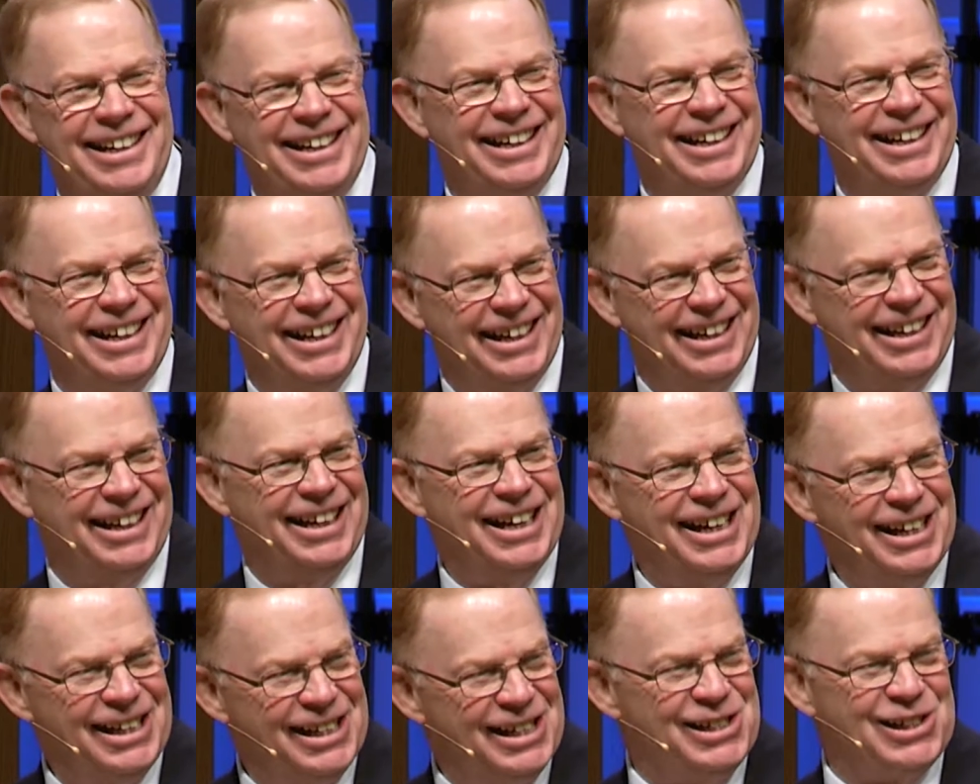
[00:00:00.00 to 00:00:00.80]

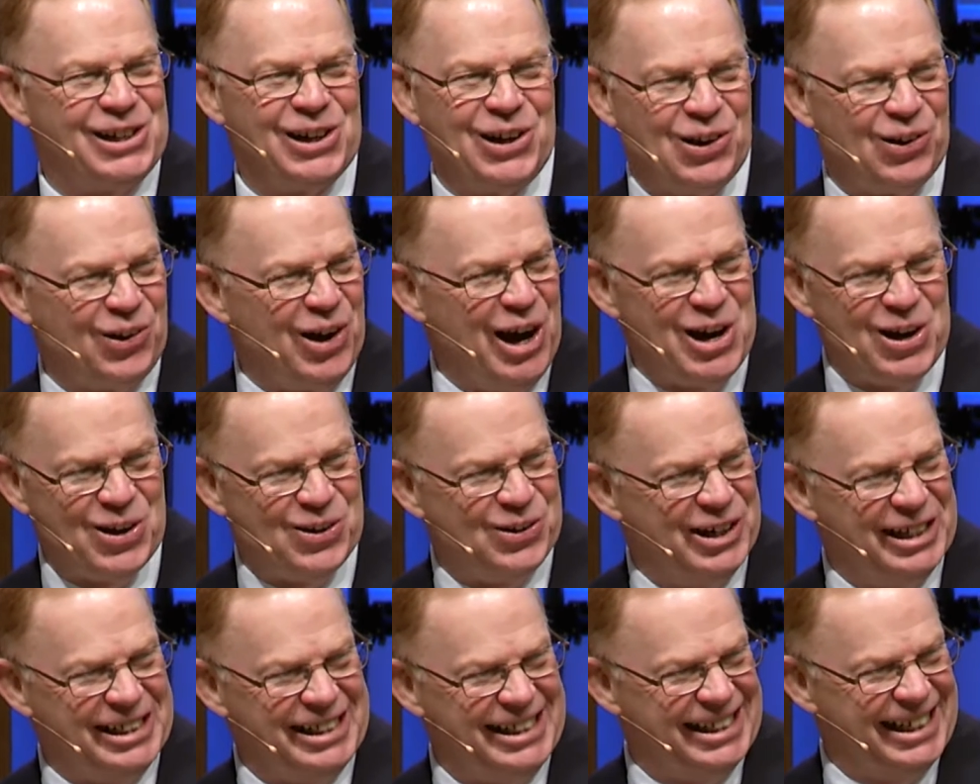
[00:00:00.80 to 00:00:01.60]
this is a great
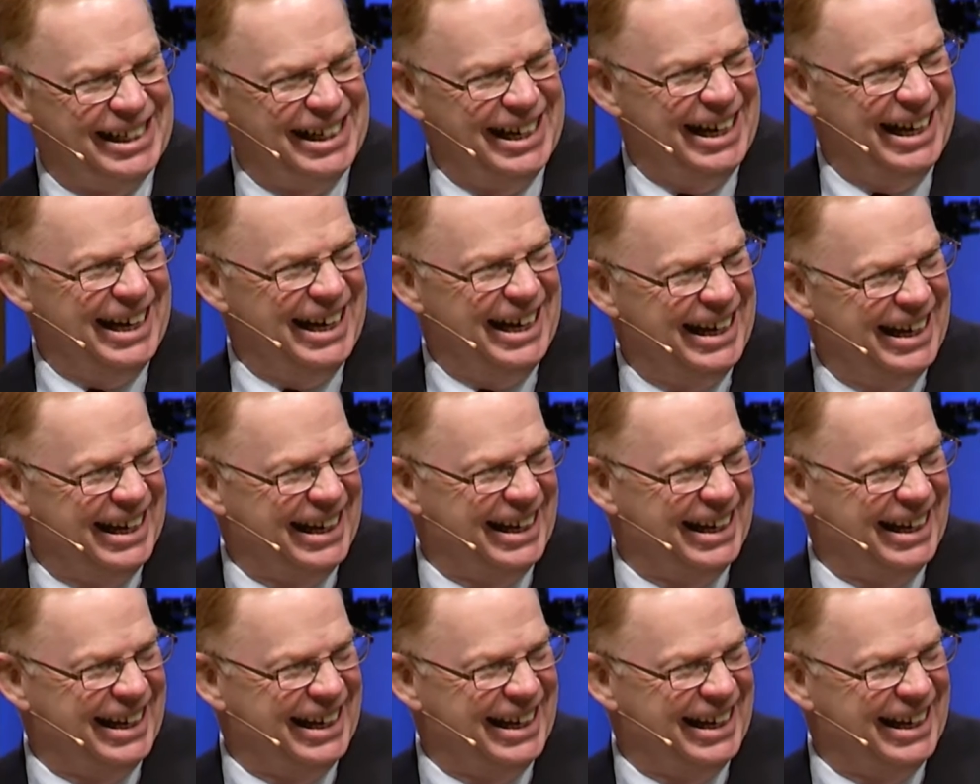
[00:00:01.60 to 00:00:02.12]
question. It?